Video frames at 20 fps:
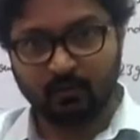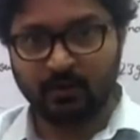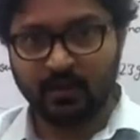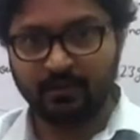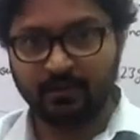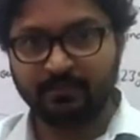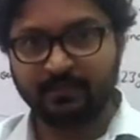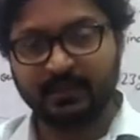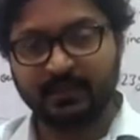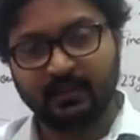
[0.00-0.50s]

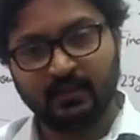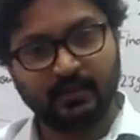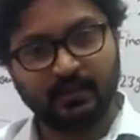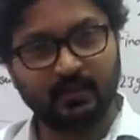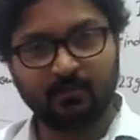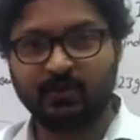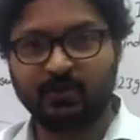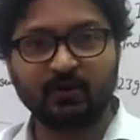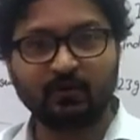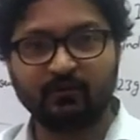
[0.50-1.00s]
Okay,
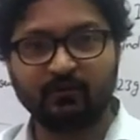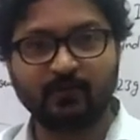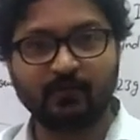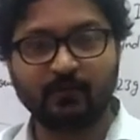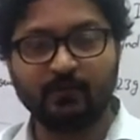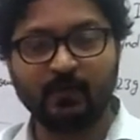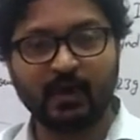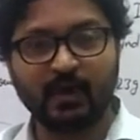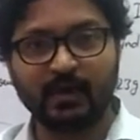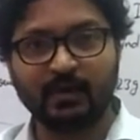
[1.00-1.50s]
empirical
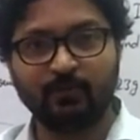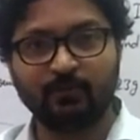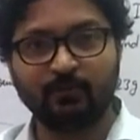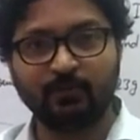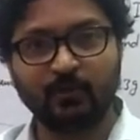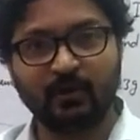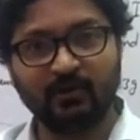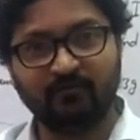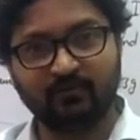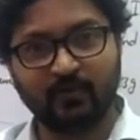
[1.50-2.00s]
formula I
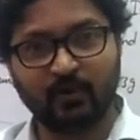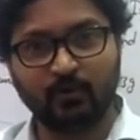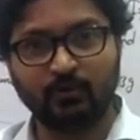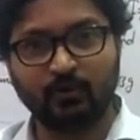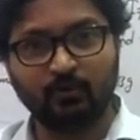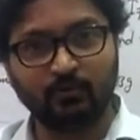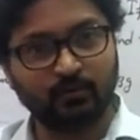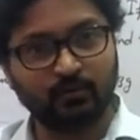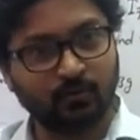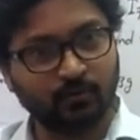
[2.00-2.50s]
hope you have
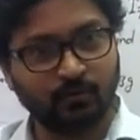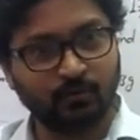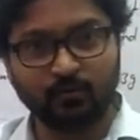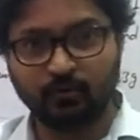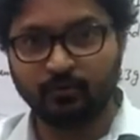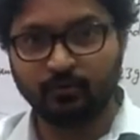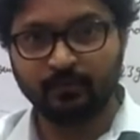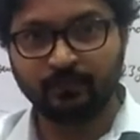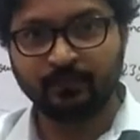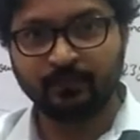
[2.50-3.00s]
found out on your
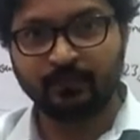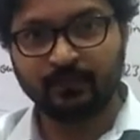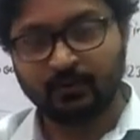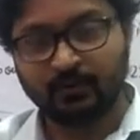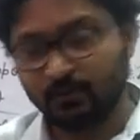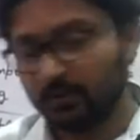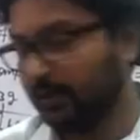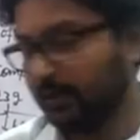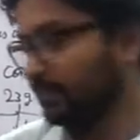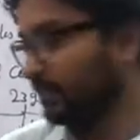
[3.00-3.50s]
own.
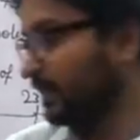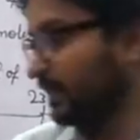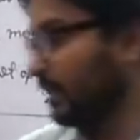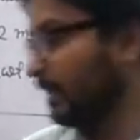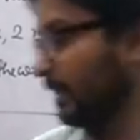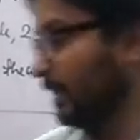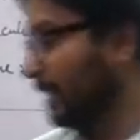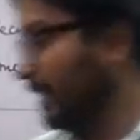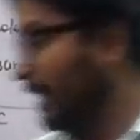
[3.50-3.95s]
Okay,